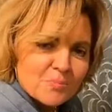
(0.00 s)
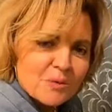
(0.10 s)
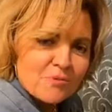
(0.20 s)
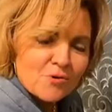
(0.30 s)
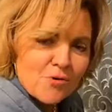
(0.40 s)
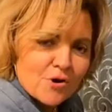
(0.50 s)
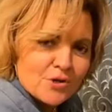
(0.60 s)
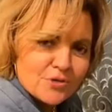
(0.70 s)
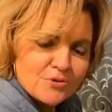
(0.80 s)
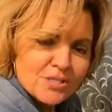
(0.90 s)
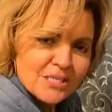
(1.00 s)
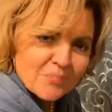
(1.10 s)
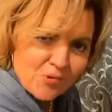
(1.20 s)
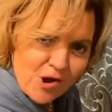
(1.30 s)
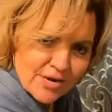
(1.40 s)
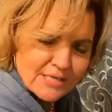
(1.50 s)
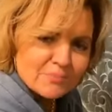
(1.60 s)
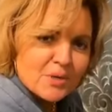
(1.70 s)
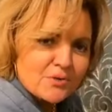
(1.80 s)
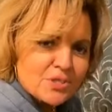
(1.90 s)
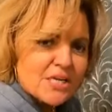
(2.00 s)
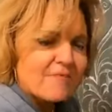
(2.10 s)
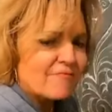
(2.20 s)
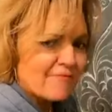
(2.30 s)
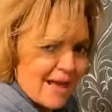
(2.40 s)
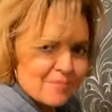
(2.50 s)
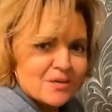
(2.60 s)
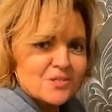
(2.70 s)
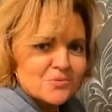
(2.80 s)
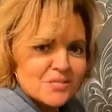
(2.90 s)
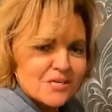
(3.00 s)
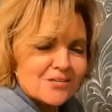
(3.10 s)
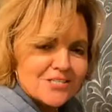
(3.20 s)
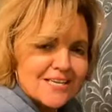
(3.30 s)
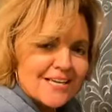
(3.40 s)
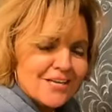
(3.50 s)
people who are using the product and posting fabulous results,